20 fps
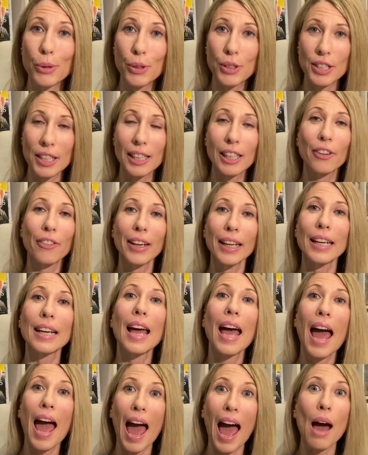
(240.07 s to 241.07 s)
Auxiliary
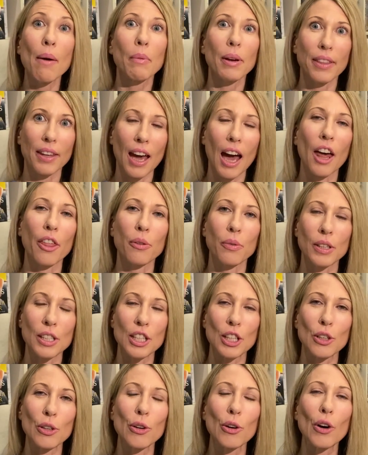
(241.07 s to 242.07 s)
and with Catherine
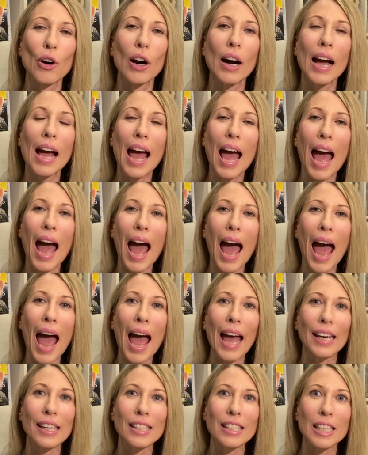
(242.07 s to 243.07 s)
Dior.
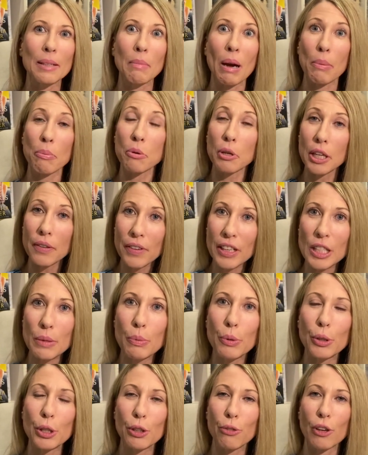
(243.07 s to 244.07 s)
And in my previous
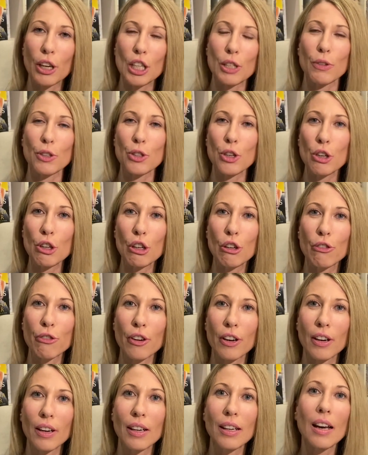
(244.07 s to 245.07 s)
book, The French
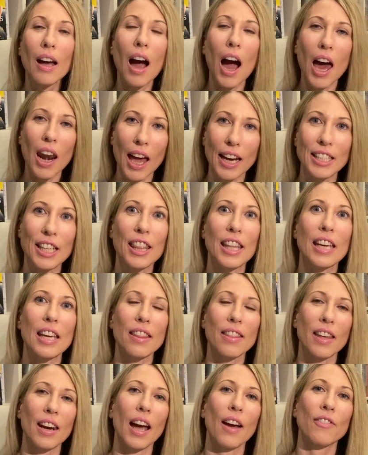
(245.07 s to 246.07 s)
Photographer, I like to
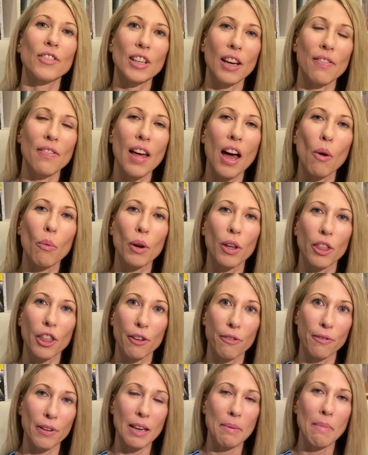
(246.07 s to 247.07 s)
think that I've done that with the
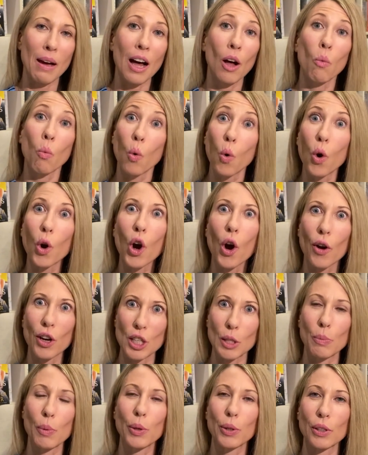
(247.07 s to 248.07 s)
female war
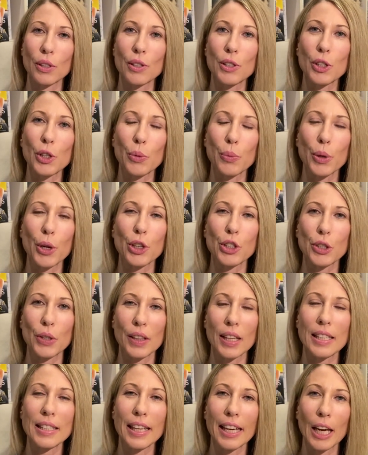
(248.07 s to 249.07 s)
correspondents who worked during
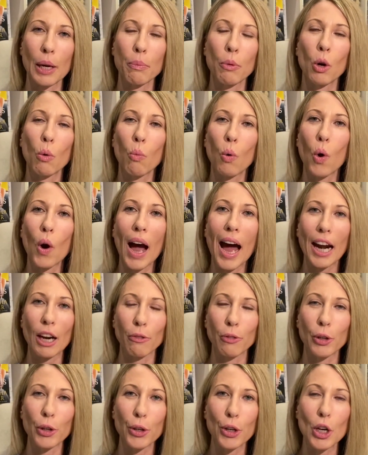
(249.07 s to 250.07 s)
the Second World War out
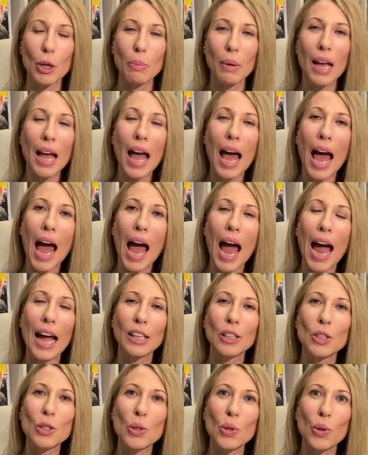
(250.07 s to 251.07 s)
of Europe.
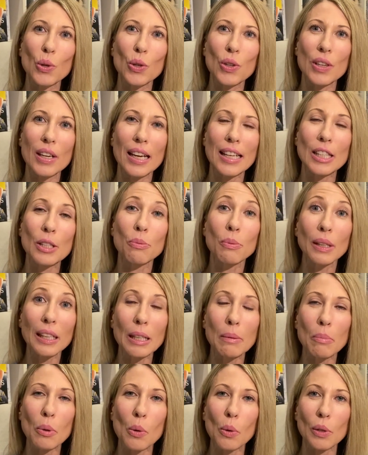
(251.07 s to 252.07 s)
And so it's really
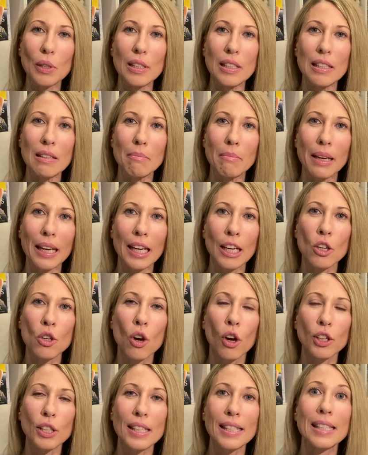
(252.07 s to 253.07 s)
important to me
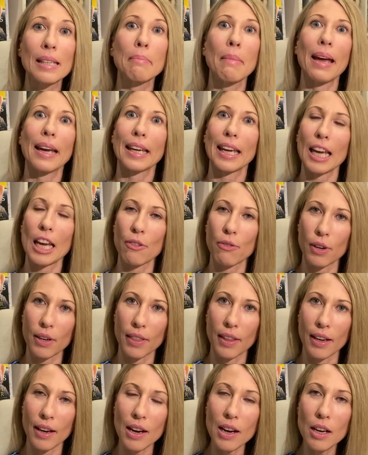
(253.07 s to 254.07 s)
not just to make
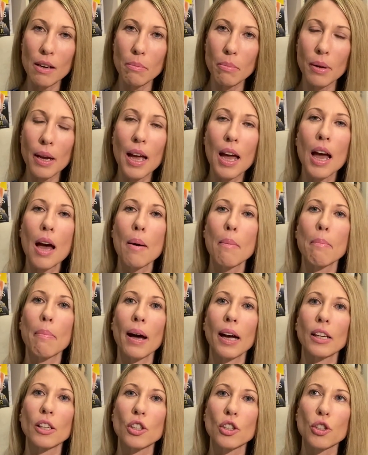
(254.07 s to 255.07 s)
everything up,
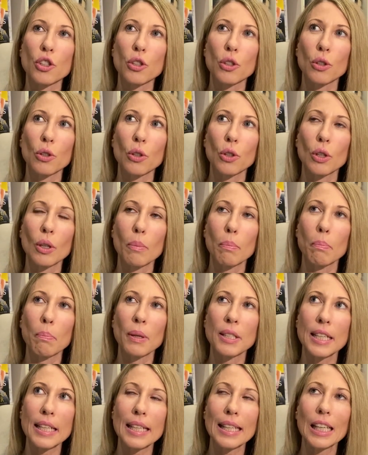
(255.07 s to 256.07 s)
but to,
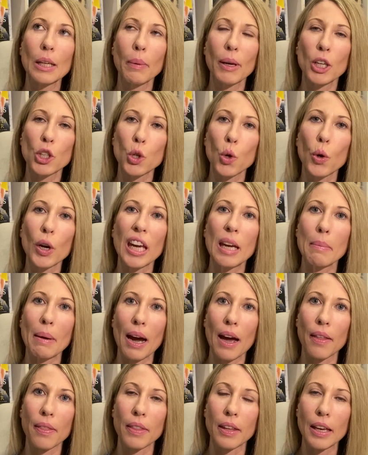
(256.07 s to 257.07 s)
particularly when you're talking
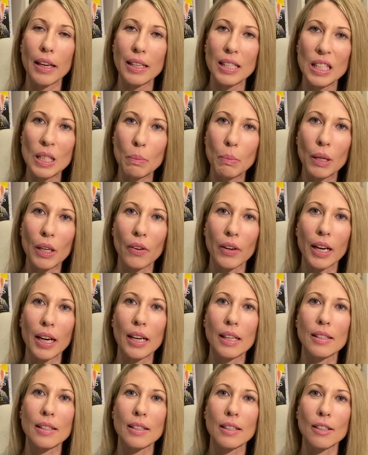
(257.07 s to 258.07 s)
about the
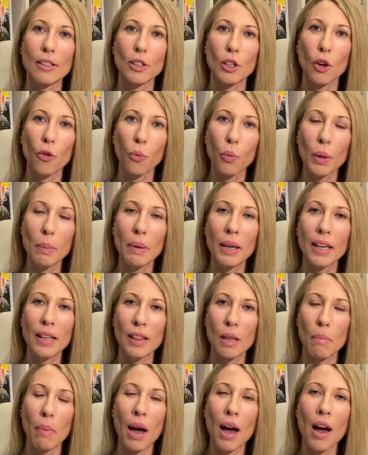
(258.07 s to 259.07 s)
experiences of women in
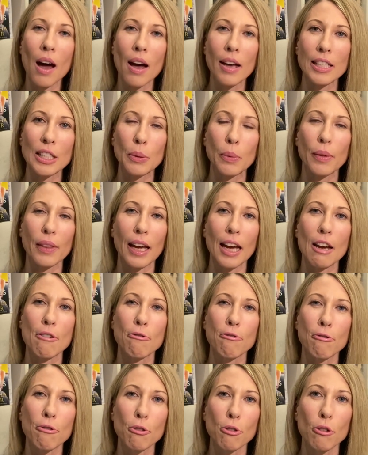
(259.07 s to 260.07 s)
the past where they have
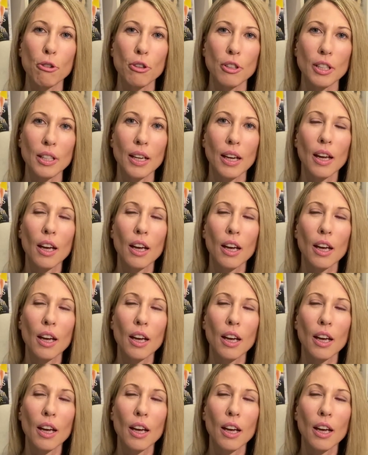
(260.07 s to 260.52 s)
fought